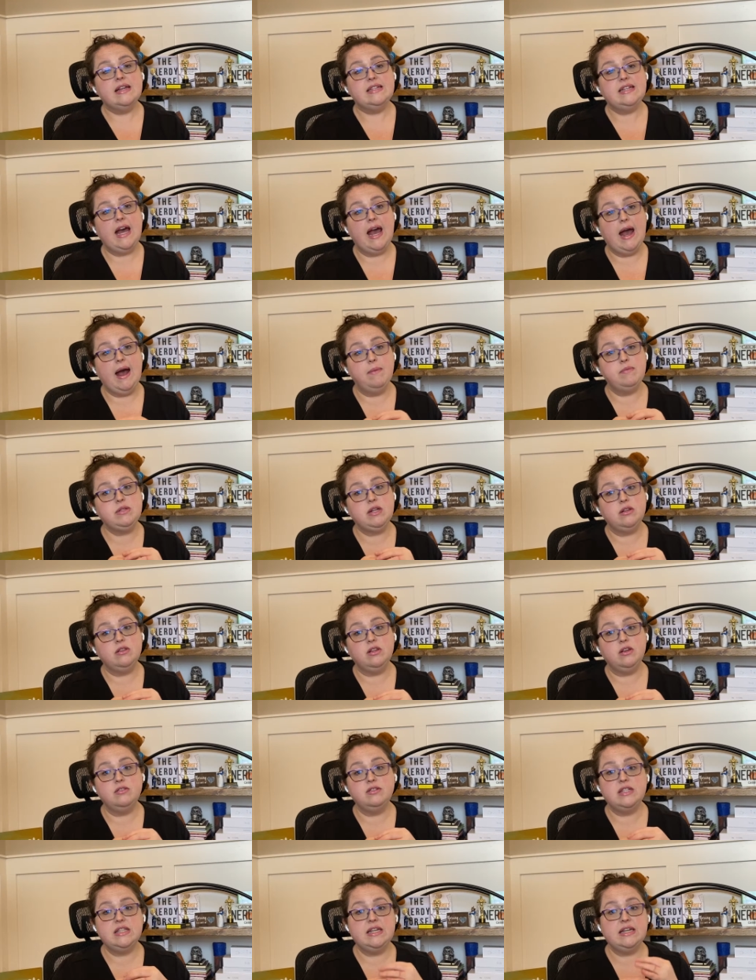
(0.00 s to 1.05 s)
tabs on
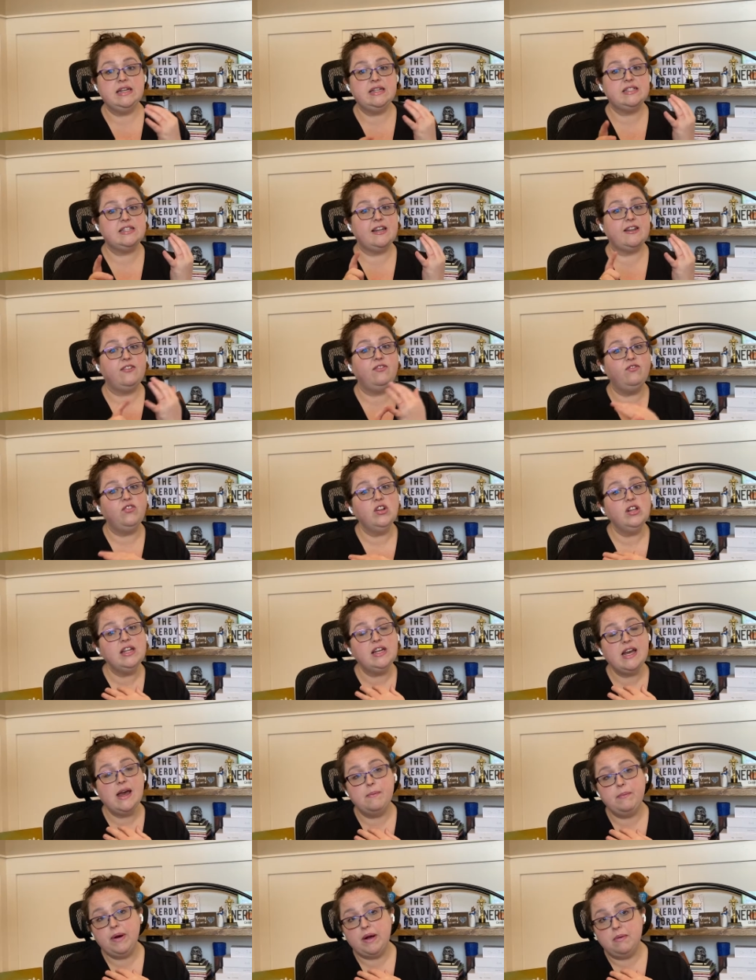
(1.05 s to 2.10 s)
those things. It's fully
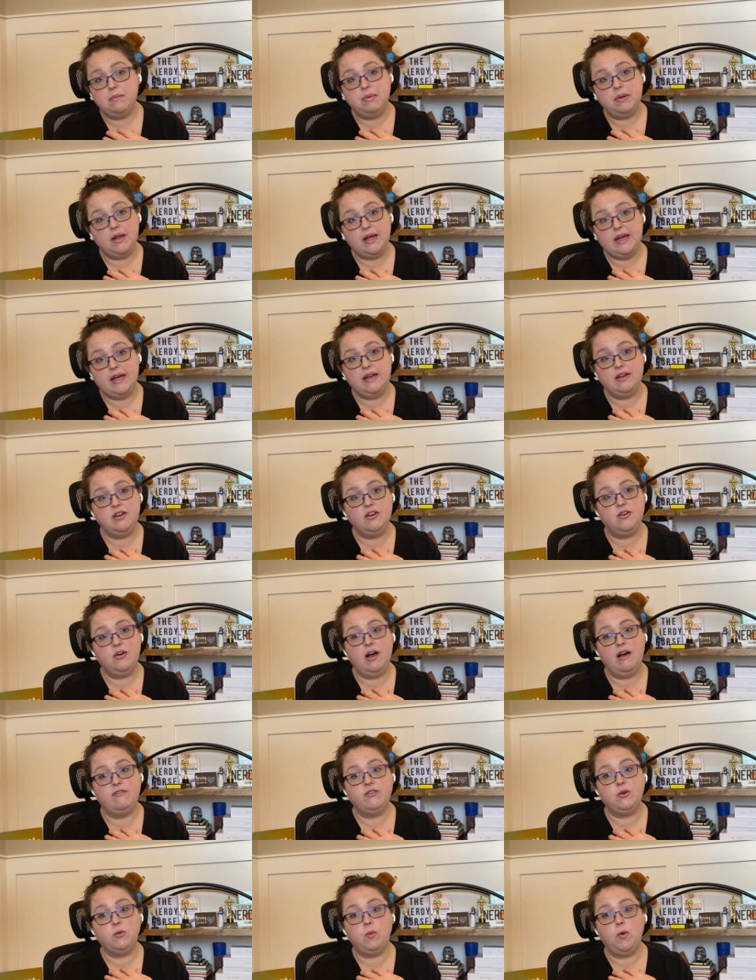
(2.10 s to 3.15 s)
HIPAA compliant. You don't
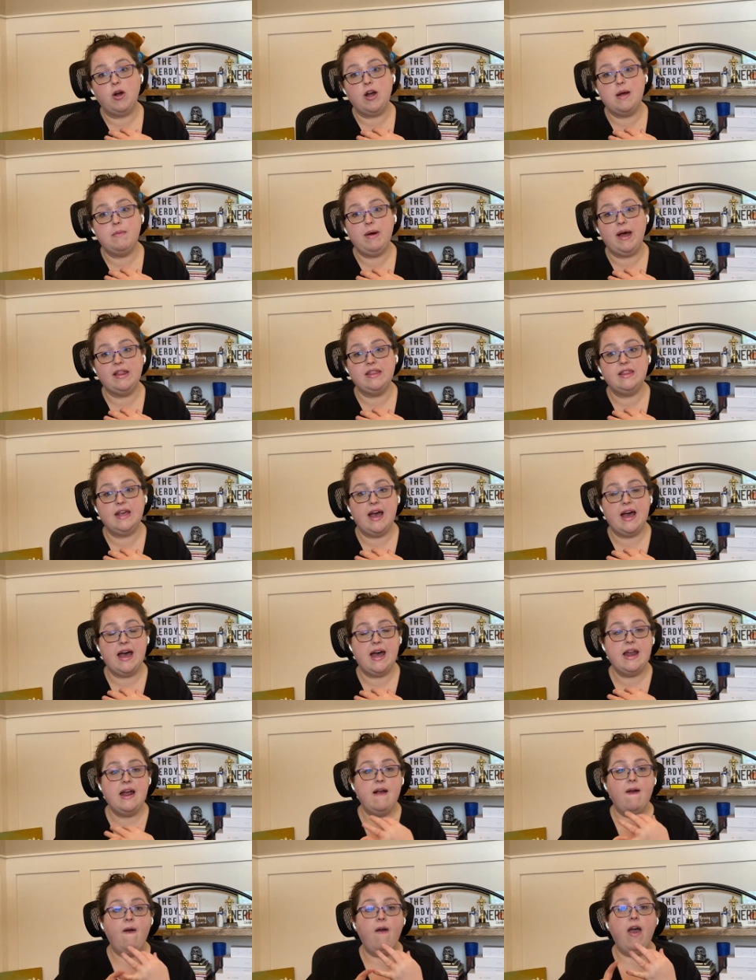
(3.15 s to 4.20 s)
have to worry about
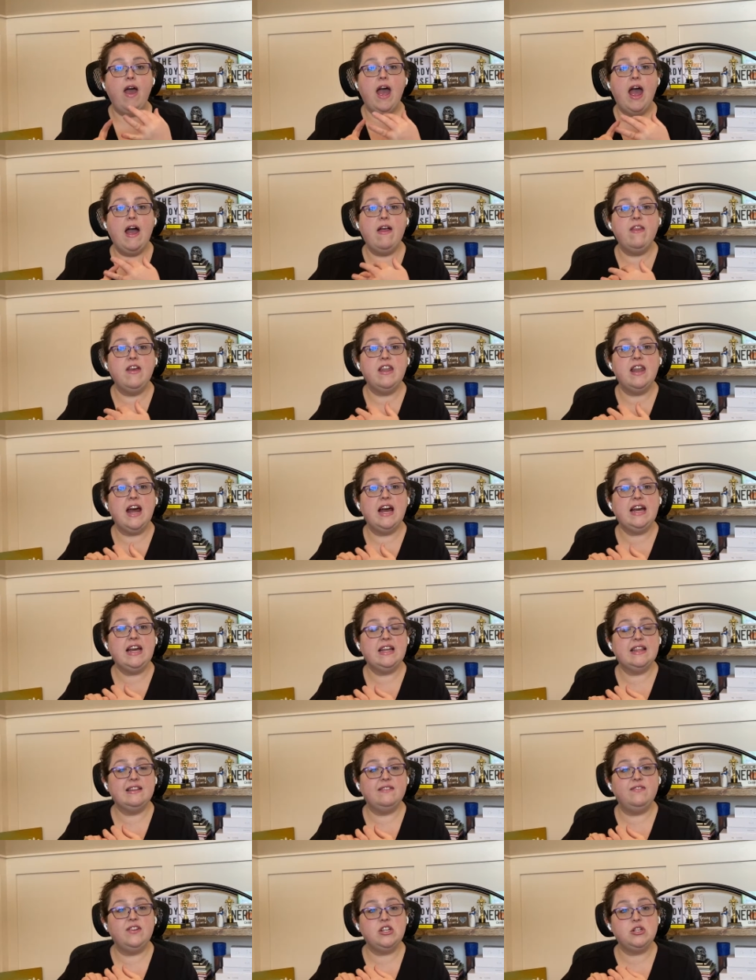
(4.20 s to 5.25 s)
that. And then
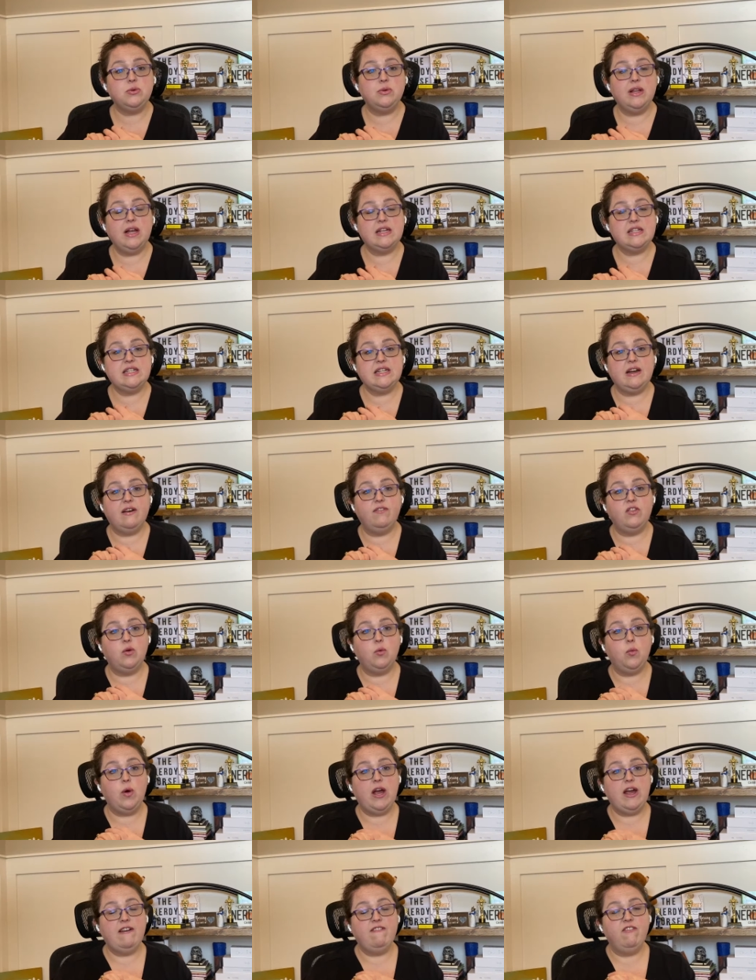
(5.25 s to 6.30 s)
again, the visualizing of the
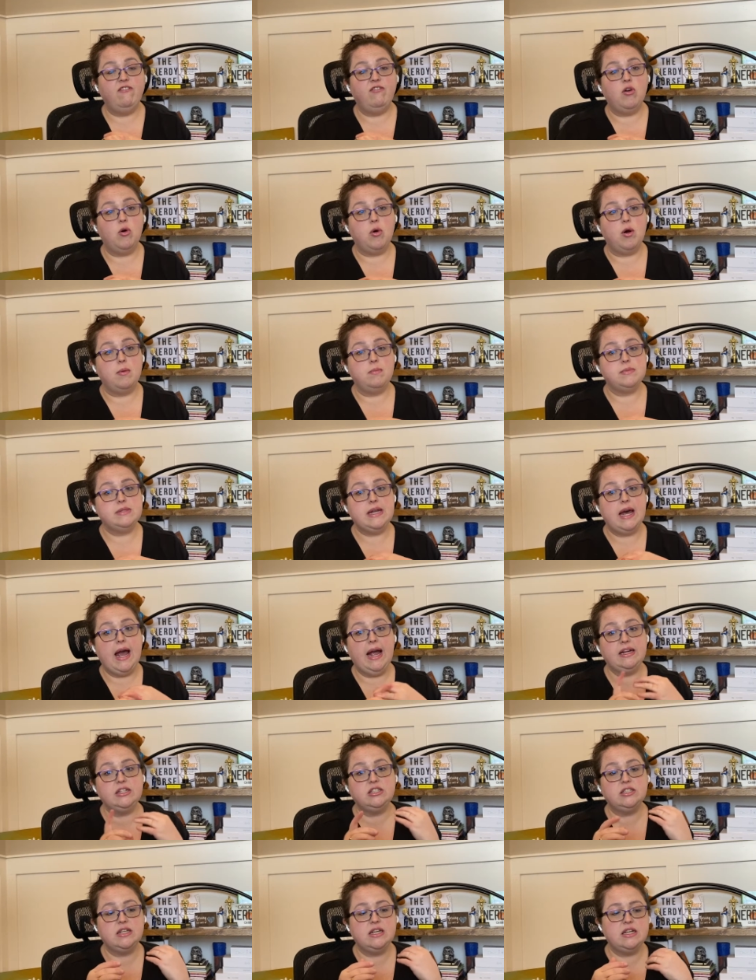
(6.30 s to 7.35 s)
waveforms
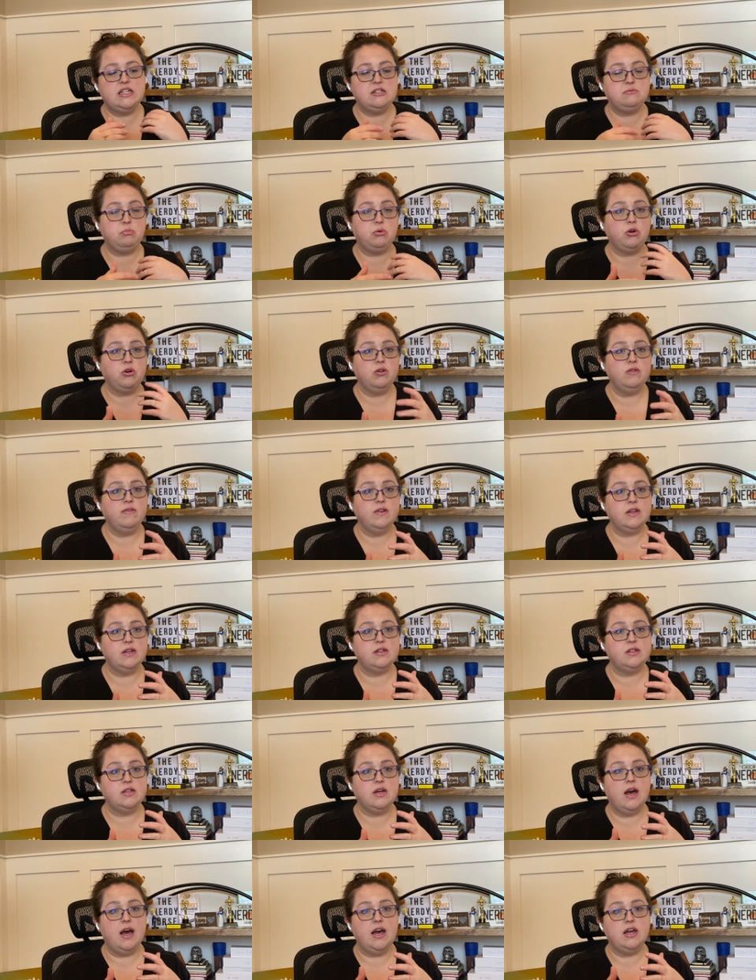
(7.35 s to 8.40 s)
actually is
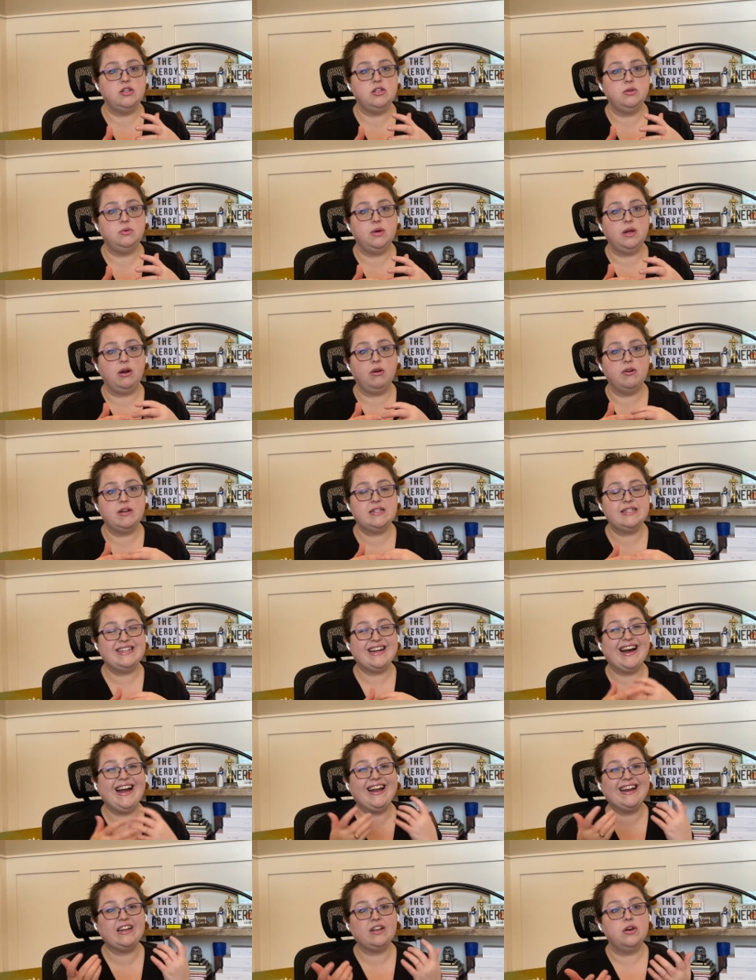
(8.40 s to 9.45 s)
proven uh, to increase
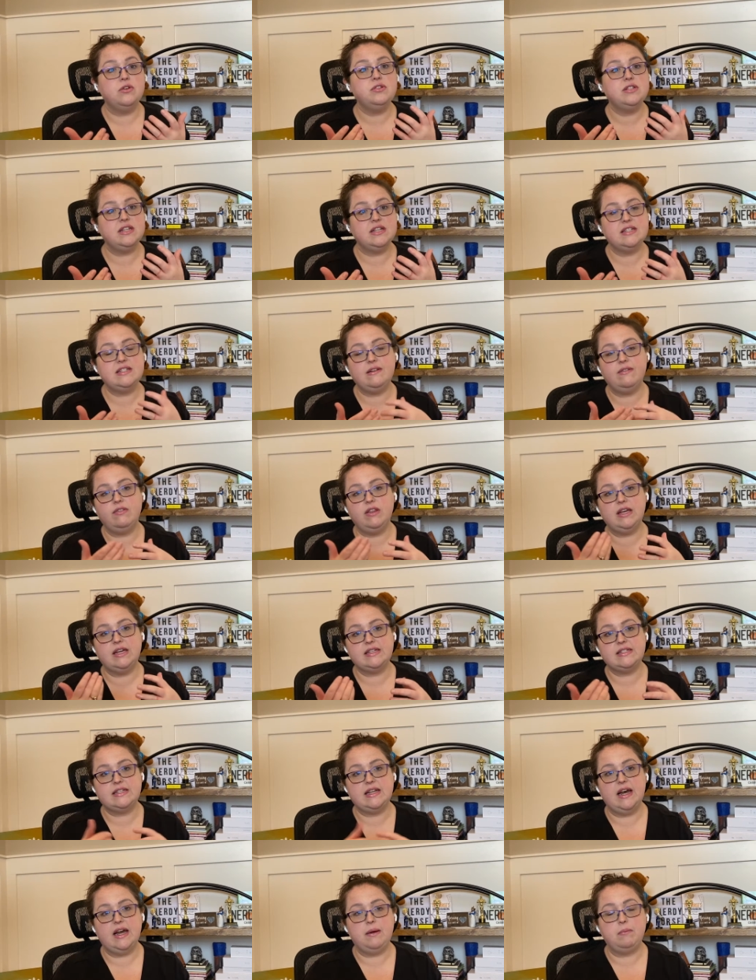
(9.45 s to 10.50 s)
diagnosis of
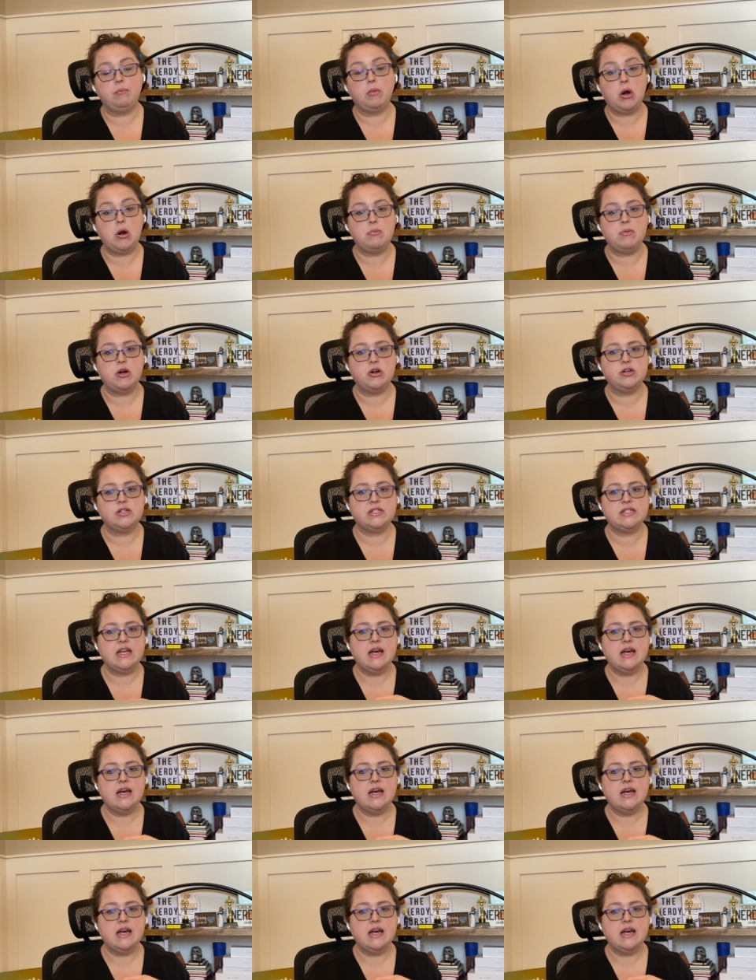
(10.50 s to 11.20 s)
things like murmurs.